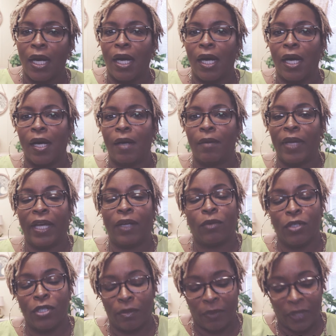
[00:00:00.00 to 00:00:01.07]
and
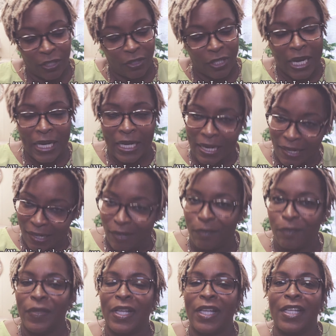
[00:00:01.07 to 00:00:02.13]

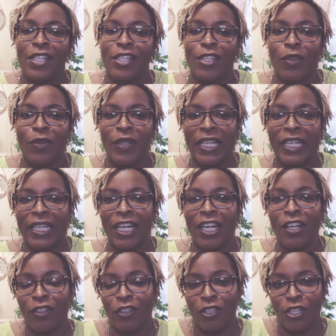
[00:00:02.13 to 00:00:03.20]
worshipleader.com, so that
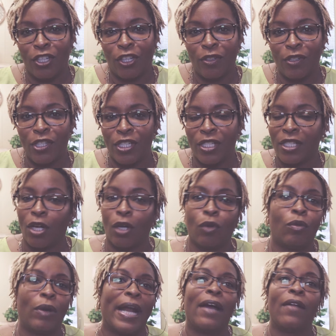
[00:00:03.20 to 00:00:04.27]
other churches
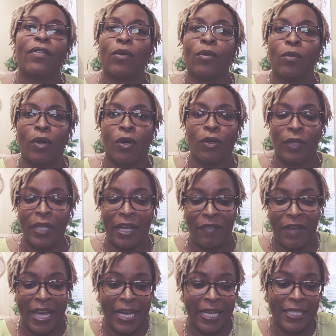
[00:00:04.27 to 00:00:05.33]
around the world
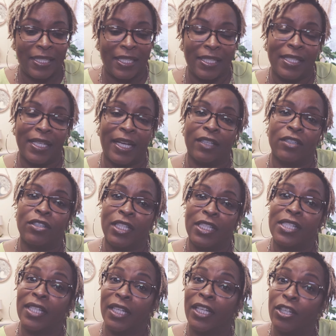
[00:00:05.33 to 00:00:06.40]
have access to actually
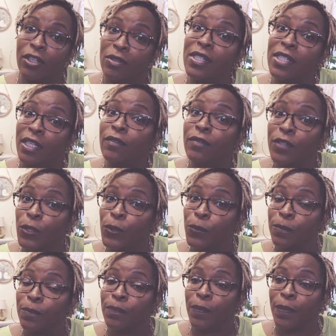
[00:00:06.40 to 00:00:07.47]
sing your stuff too.
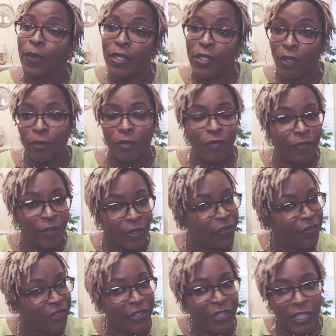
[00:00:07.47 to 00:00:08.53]
So
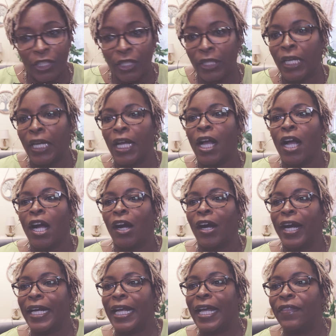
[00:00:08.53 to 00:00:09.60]
very, very good. All
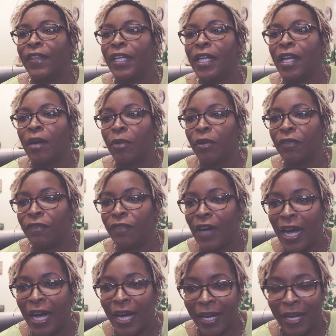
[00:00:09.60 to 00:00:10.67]
right, and then number
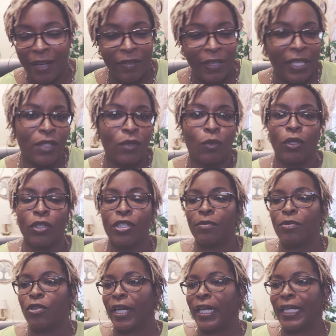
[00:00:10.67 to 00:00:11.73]
5 is
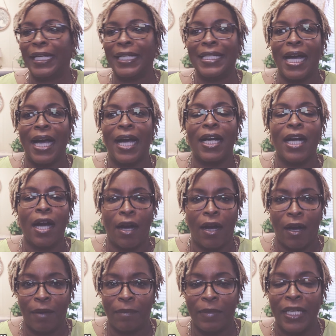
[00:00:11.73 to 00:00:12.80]

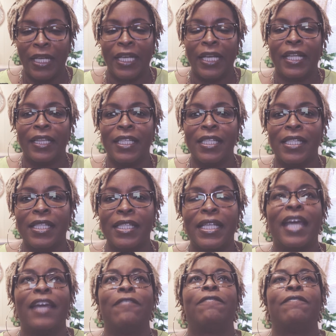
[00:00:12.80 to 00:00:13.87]
worshiptraining.com. This is
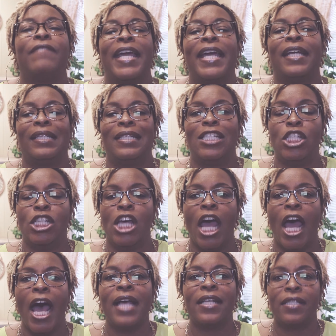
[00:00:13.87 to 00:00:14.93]
a
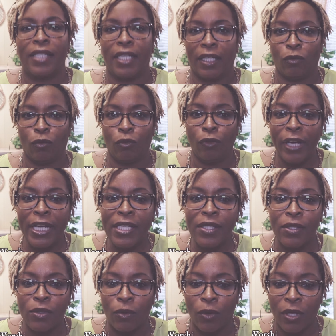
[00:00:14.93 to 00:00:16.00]
fantastic
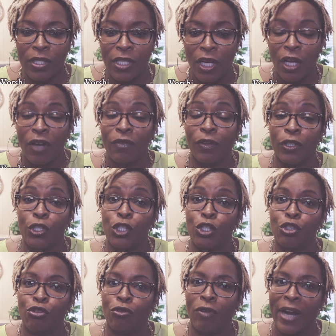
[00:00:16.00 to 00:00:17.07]
resource for
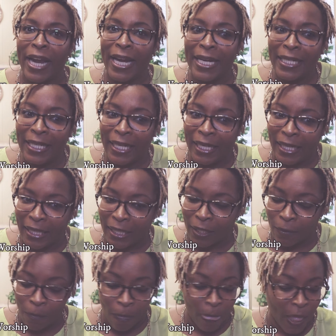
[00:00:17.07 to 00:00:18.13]

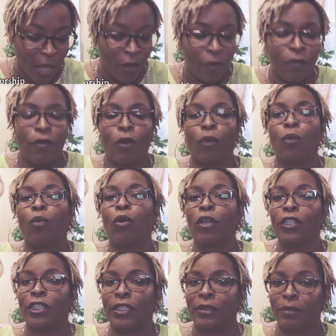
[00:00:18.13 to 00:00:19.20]
training for
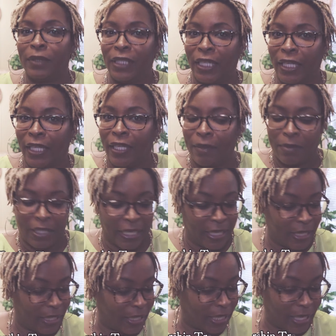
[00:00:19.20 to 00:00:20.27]
worship teams.
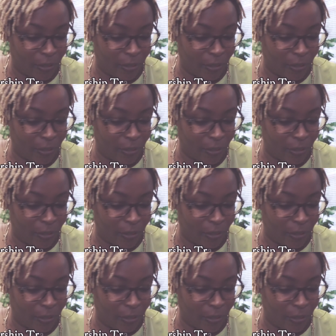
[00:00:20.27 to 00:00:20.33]
It